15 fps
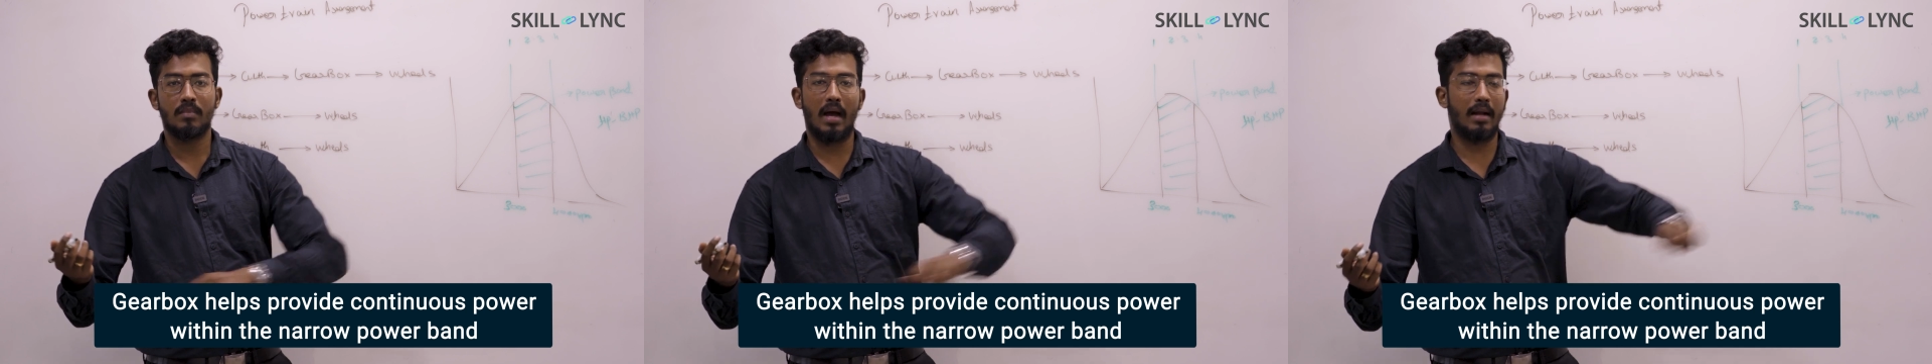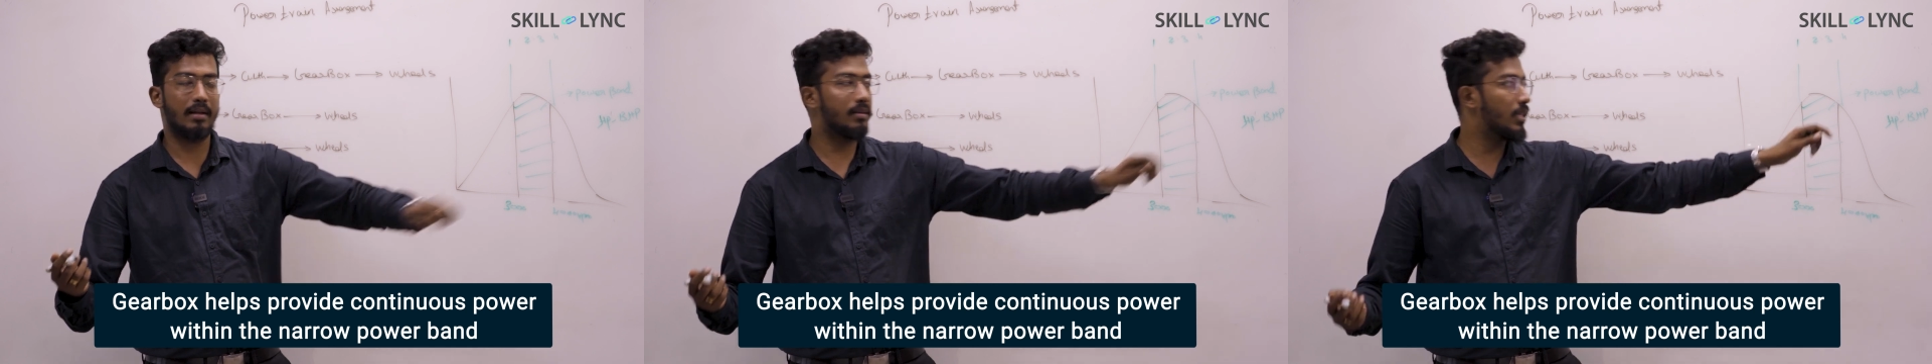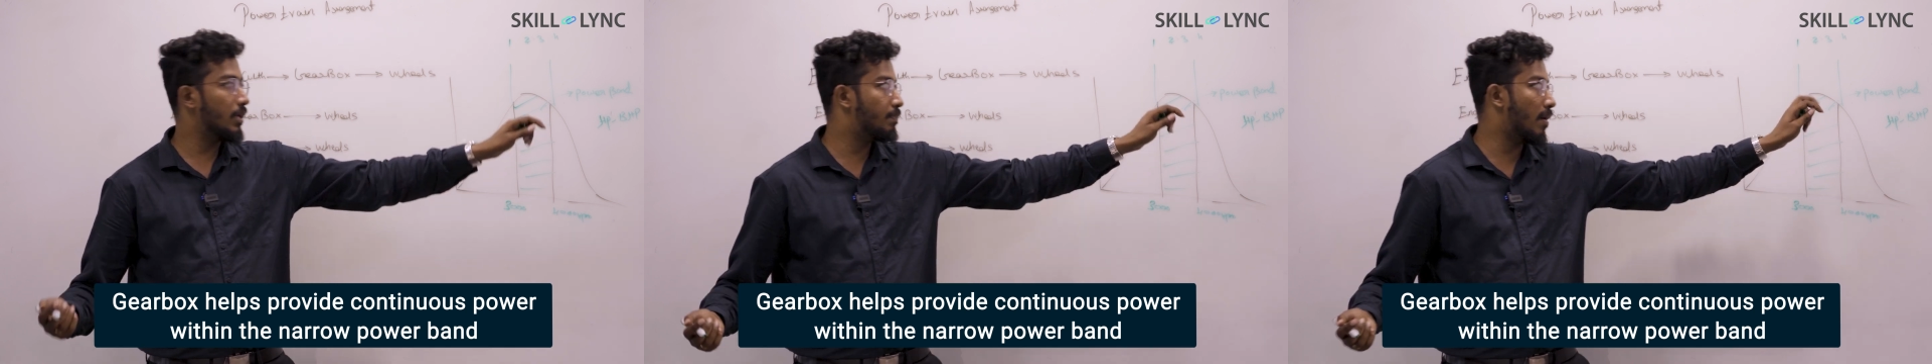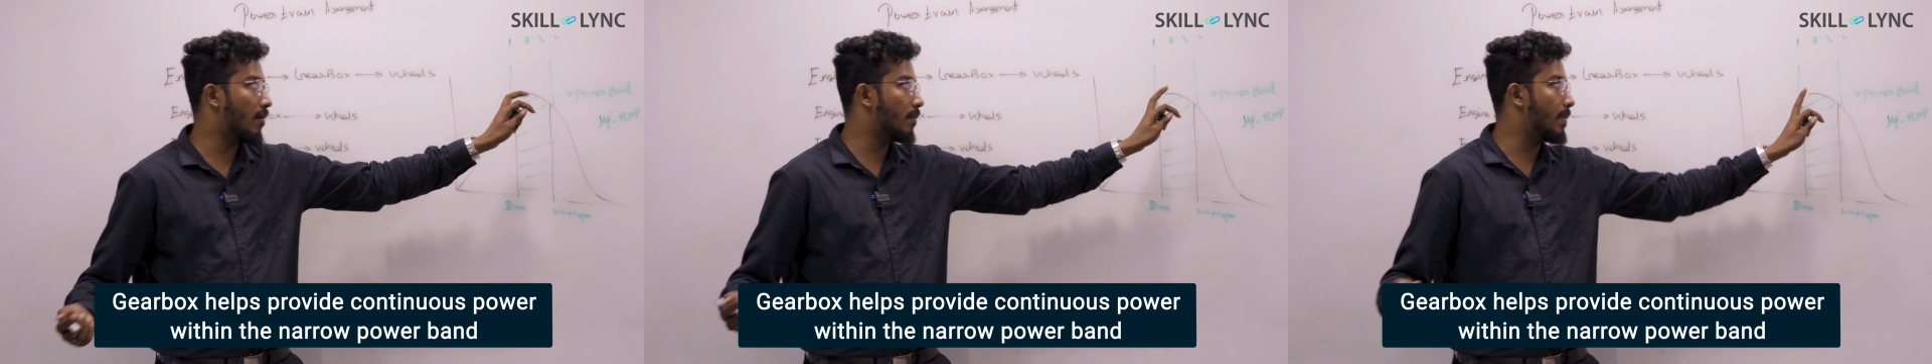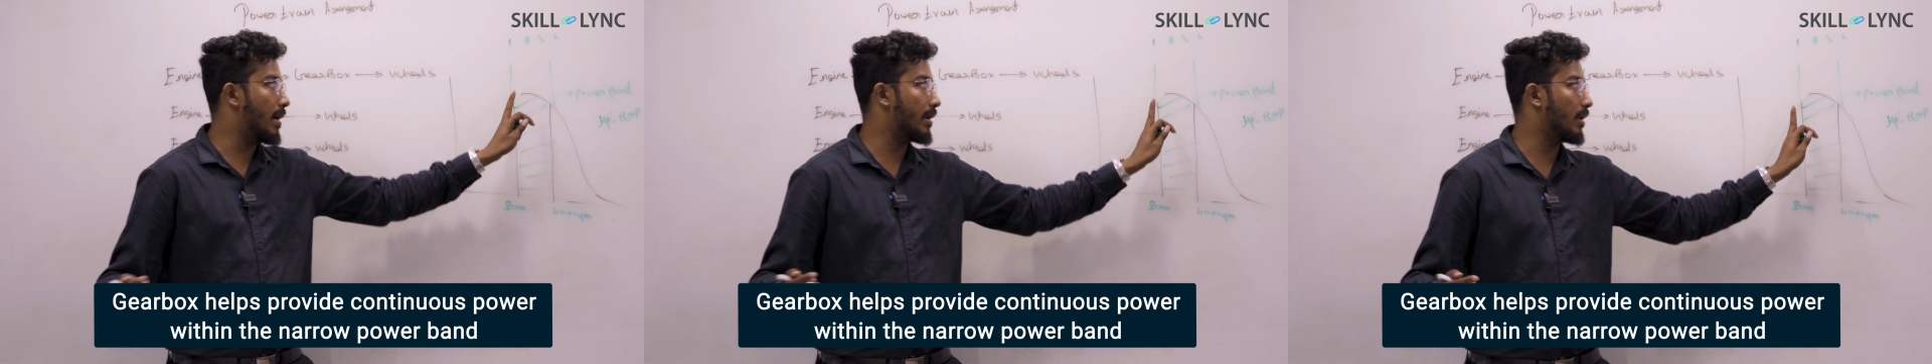at the
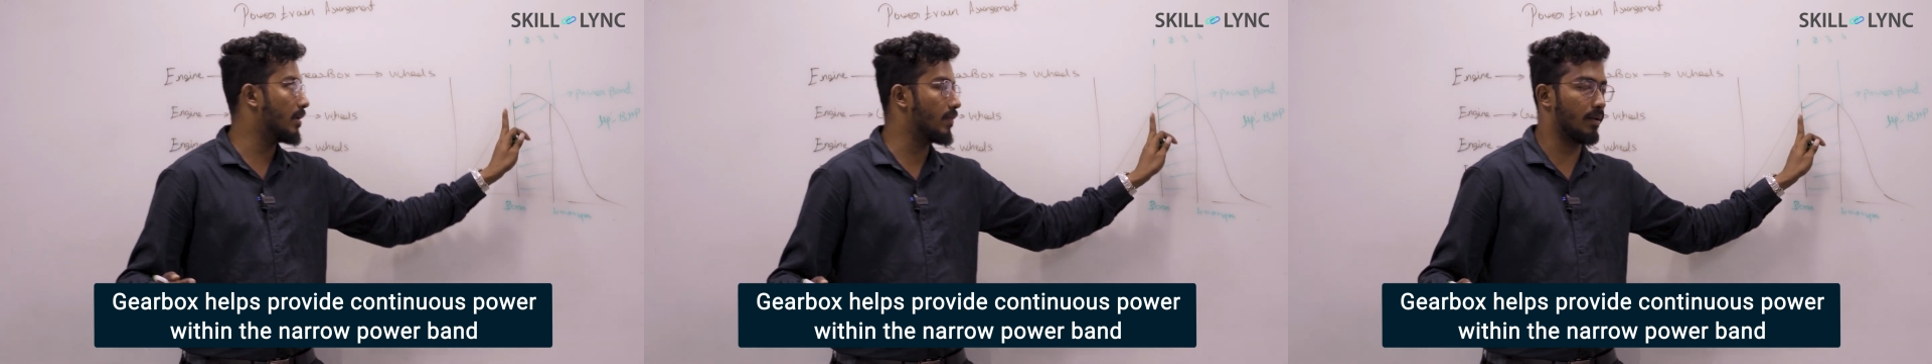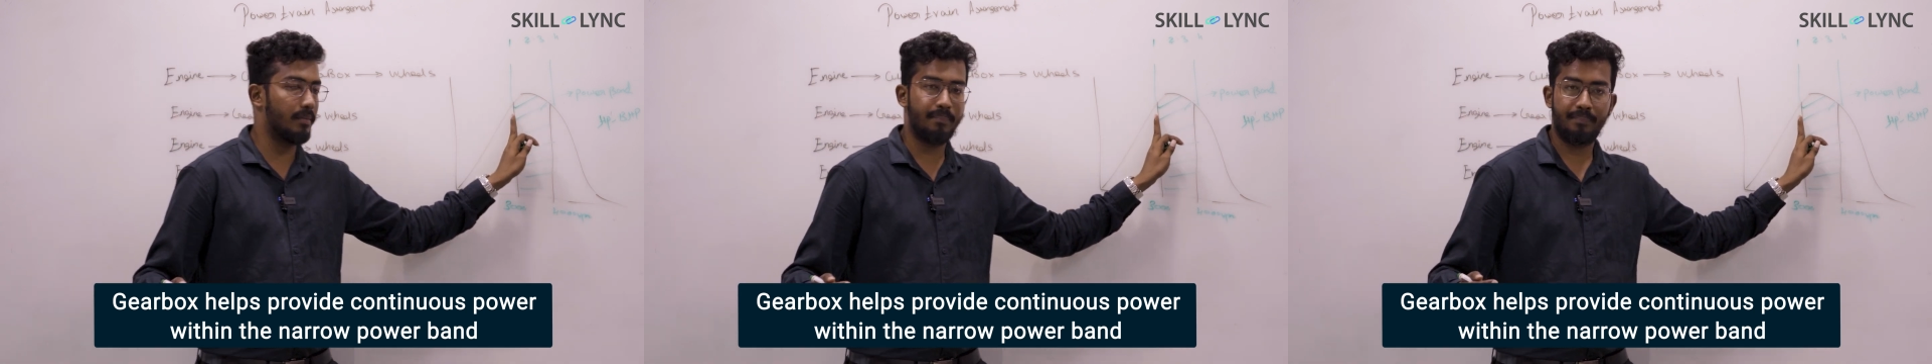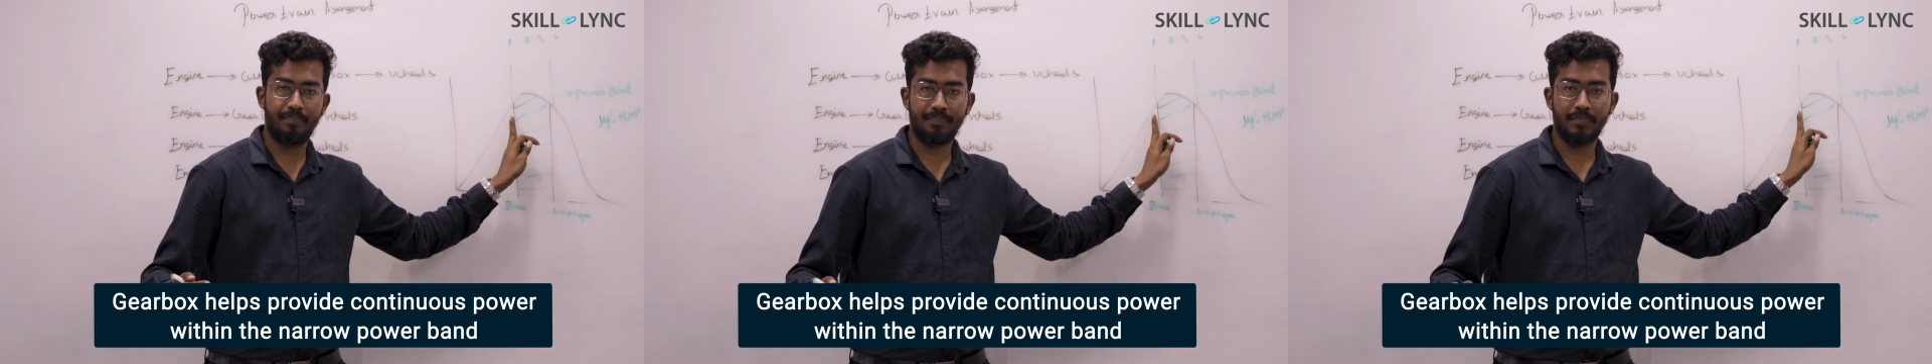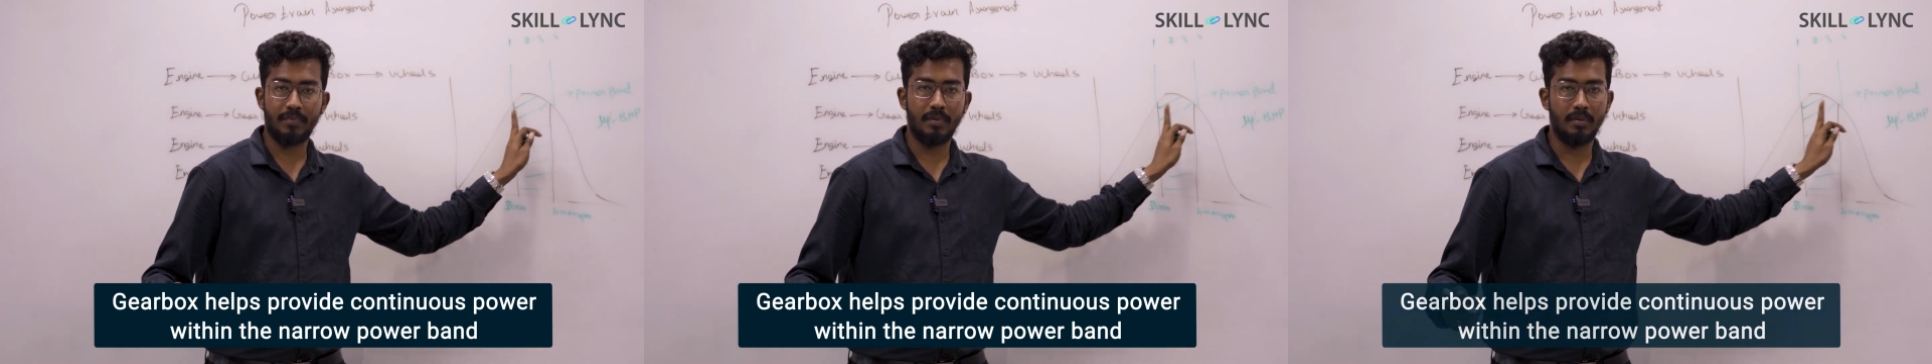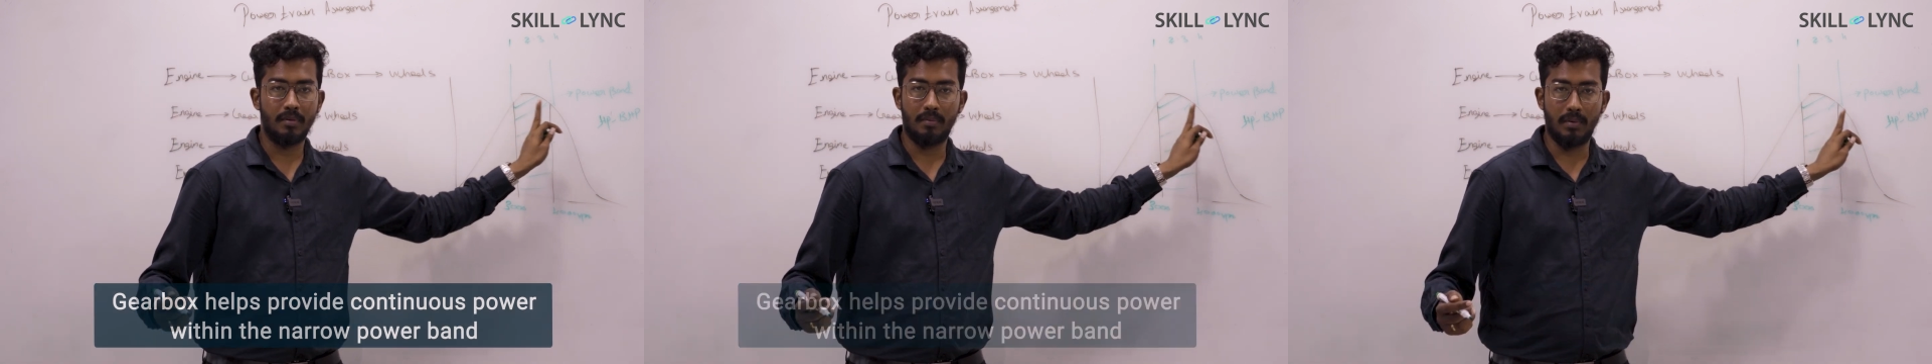power band level,
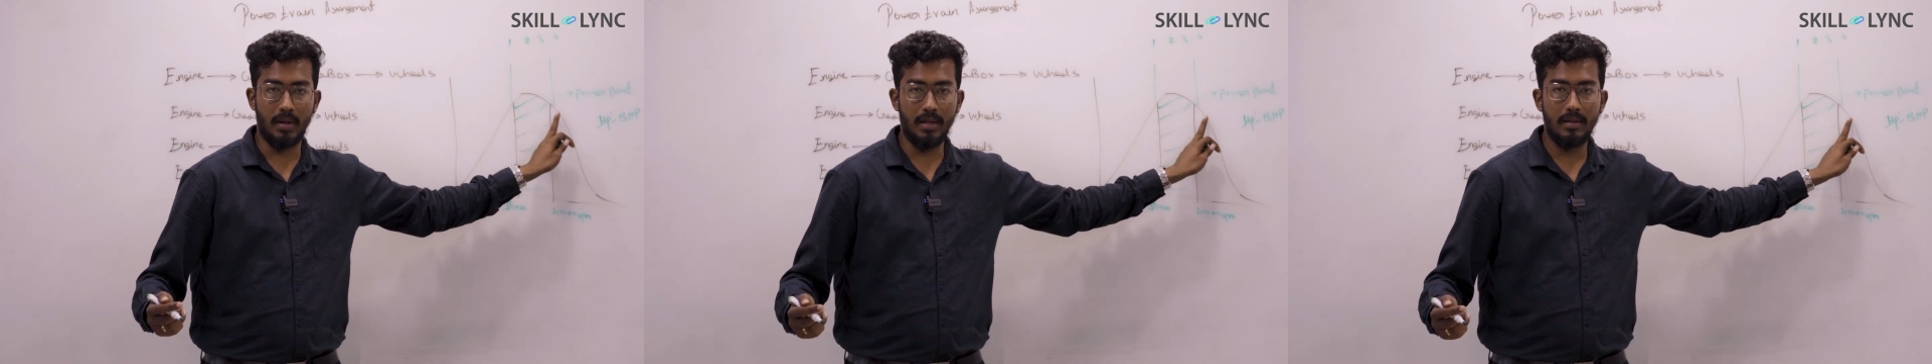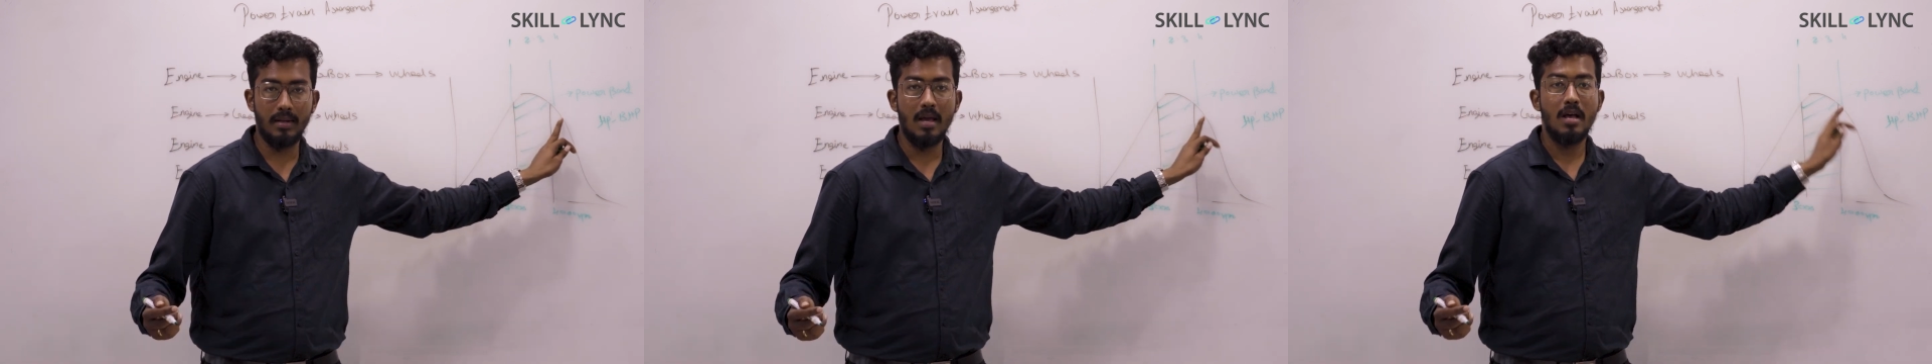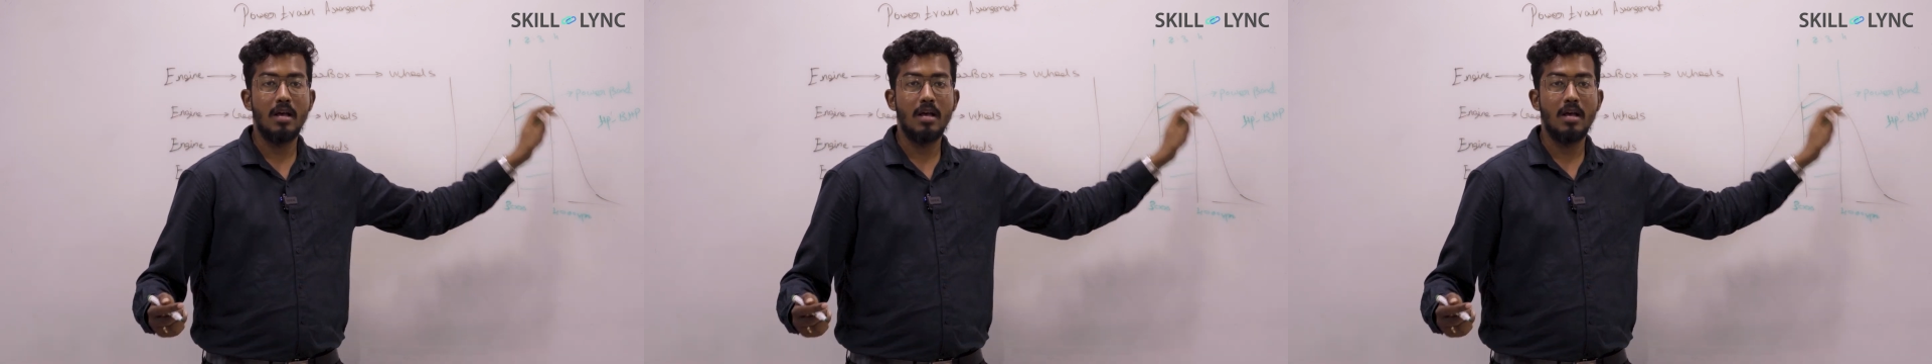right?